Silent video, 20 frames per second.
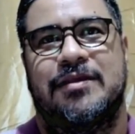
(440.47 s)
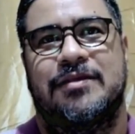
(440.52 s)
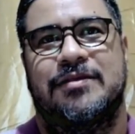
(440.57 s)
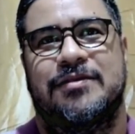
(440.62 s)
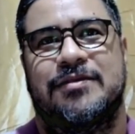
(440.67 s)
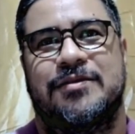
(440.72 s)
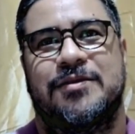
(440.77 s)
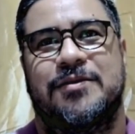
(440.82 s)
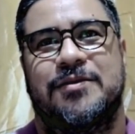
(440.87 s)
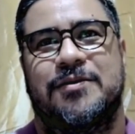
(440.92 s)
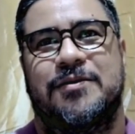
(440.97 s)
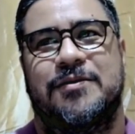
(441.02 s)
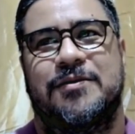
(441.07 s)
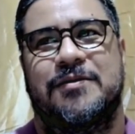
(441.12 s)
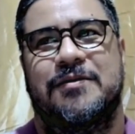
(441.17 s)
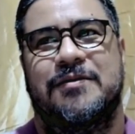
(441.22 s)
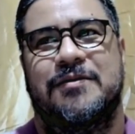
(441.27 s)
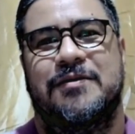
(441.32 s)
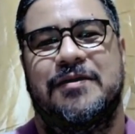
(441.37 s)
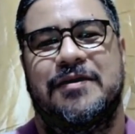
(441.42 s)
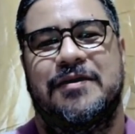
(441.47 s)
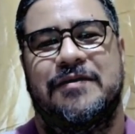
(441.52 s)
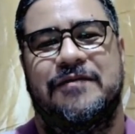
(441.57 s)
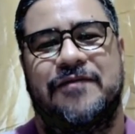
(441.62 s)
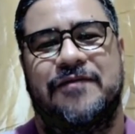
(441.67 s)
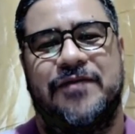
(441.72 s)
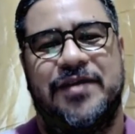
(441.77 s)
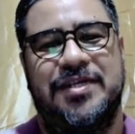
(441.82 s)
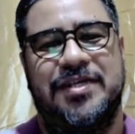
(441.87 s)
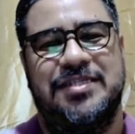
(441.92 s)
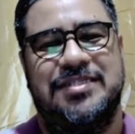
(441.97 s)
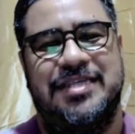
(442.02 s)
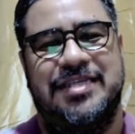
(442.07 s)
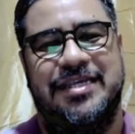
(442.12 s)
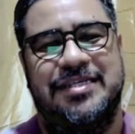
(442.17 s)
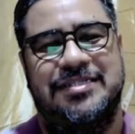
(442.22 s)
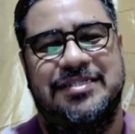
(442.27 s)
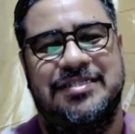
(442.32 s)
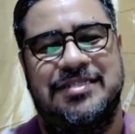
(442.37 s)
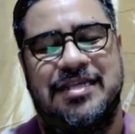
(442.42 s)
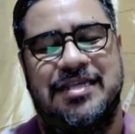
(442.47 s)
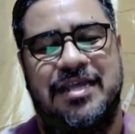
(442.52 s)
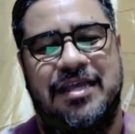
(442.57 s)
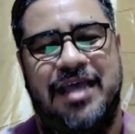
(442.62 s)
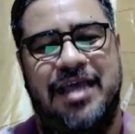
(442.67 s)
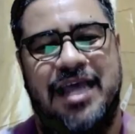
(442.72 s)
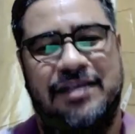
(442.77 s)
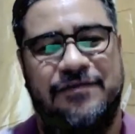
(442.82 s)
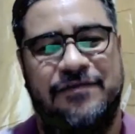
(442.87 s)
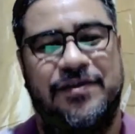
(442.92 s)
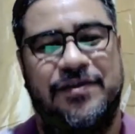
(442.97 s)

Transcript: So, first is ask